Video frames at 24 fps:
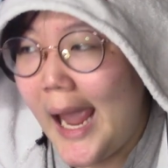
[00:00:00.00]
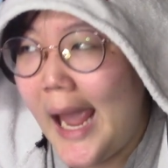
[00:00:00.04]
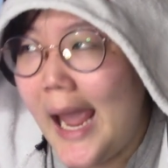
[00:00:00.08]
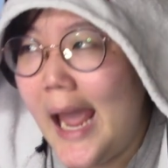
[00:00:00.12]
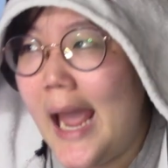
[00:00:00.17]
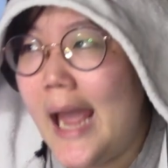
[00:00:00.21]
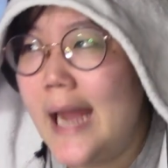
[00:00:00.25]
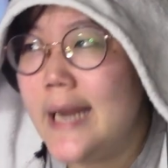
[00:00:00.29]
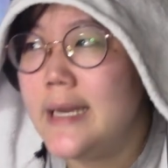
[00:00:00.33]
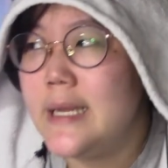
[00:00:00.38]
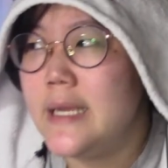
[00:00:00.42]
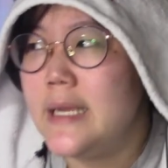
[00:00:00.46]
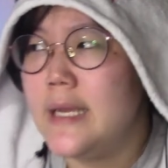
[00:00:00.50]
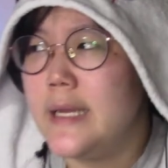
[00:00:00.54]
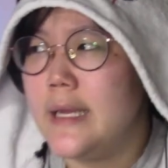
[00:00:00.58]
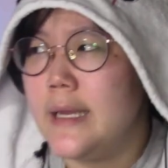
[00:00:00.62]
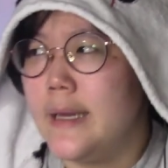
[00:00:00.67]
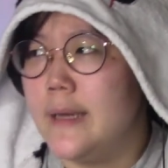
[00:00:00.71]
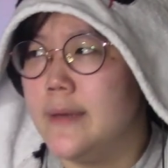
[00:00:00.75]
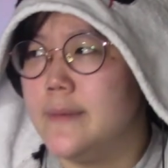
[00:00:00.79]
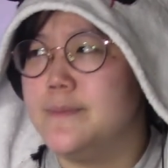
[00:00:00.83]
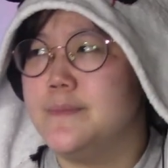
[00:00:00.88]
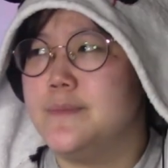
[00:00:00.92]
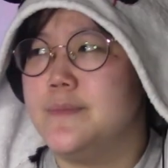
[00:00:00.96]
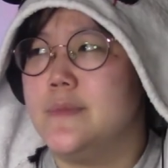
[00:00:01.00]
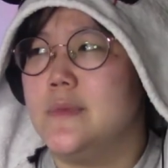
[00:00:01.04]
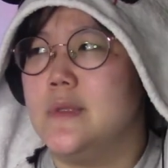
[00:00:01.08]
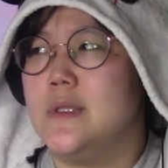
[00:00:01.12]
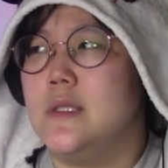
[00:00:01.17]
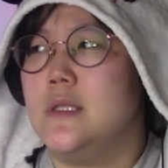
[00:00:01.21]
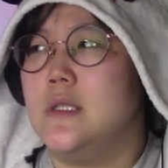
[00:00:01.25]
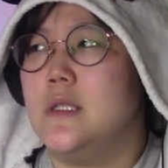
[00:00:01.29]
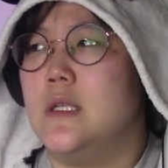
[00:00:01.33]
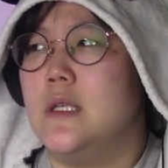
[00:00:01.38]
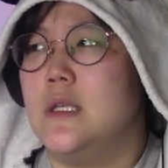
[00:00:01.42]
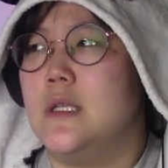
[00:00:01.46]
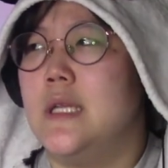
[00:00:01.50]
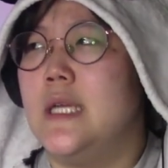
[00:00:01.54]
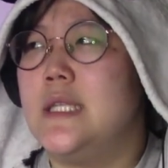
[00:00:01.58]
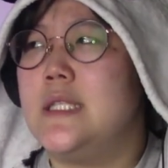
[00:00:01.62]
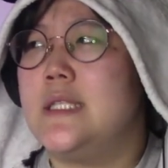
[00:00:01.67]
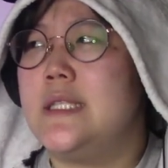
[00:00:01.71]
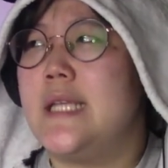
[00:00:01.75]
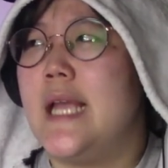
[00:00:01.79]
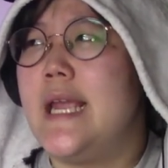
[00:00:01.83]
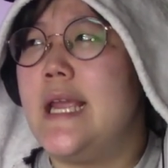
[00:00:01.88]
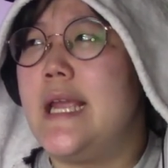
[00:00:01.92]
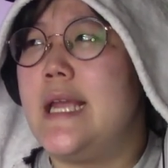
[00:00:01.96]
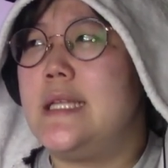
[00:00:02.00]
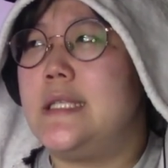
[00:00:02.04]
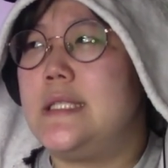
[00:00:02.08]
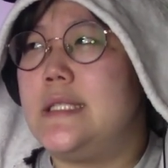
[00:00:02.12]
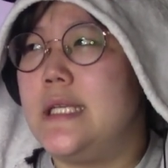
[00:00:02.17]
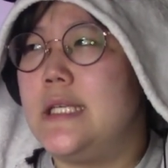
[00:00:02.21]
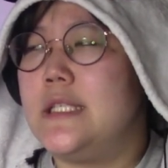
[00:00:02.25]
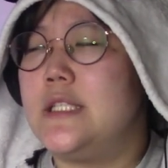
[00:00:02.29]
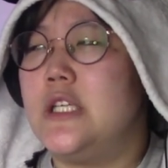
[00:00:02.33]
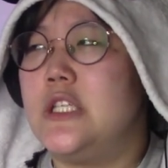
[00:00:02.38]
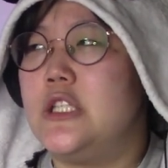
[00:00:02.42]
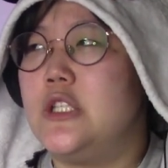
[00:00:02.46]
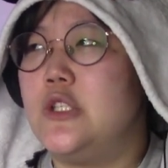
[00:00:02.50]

and let's say in season